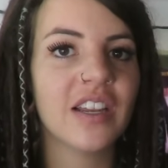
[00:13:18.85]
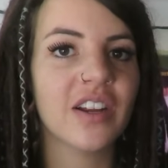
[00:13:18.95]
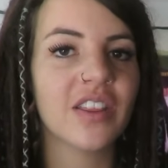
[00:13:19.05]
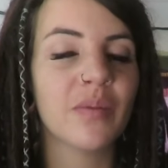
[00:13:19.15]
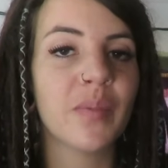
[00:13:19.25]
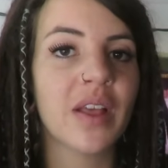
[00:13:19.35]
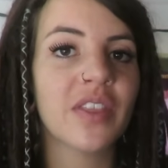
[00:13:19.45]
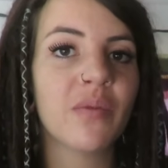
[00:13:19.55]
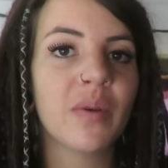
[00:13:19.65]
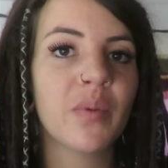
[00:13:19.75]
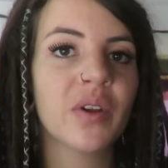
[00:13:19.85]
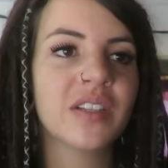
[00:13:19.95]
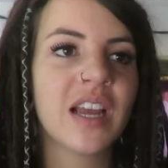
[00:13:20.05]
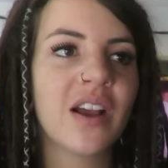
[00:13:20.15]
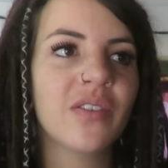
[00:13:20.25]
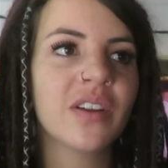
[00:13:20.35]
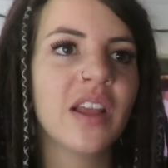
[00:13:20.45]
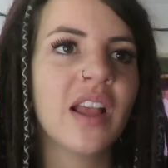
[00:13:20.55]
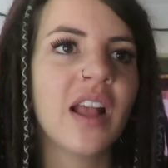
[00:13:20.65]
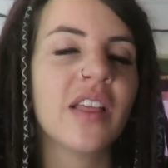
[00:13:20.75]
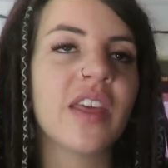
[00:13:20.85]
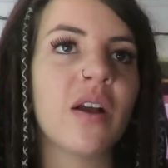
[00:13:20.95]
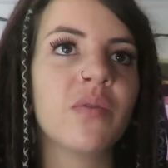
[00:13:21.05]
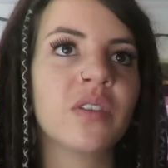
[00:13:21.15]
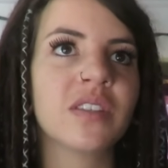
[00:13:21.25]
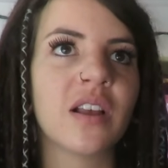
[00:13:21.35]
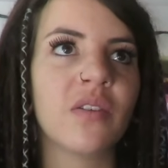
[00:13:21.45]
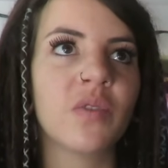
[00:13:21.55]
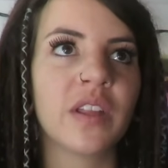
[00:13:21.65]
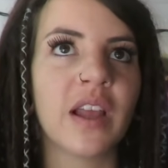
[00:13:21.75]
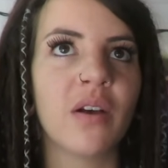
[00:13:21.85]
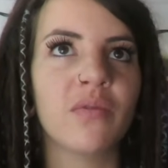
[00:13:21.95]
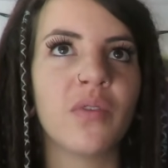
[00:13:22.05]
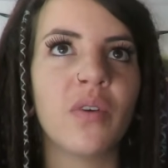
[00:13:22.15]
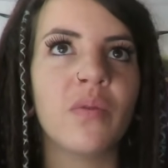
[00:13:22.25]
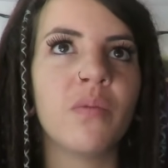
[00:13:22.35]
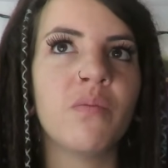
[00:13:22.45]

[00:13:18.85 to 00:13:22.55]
near the bed that we put down. That was a really helpful